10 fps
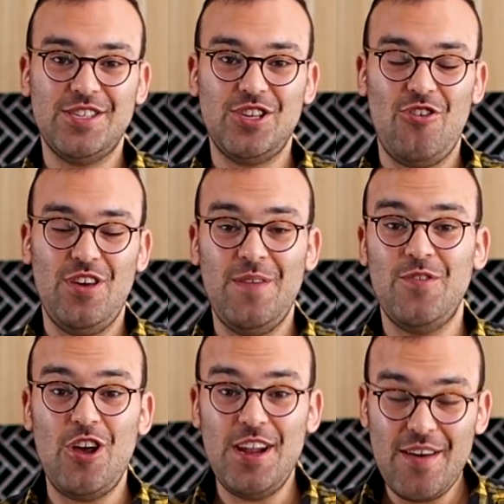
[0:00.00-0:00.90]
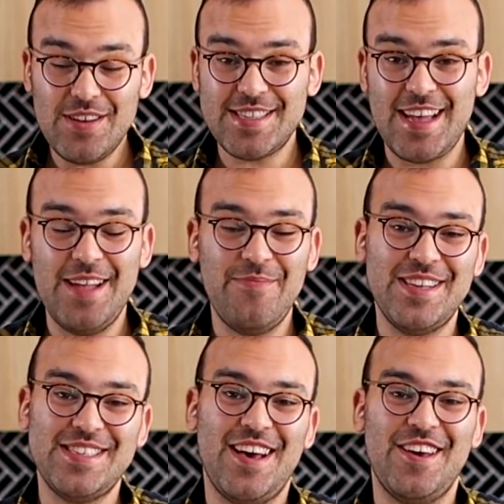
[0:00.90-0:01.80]
So if you don't have a stand
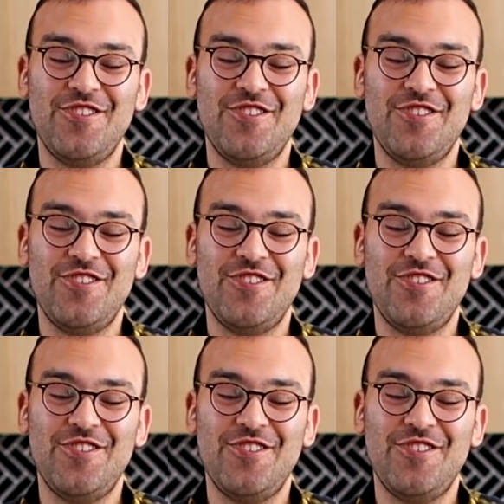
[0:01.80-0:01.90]
mixer,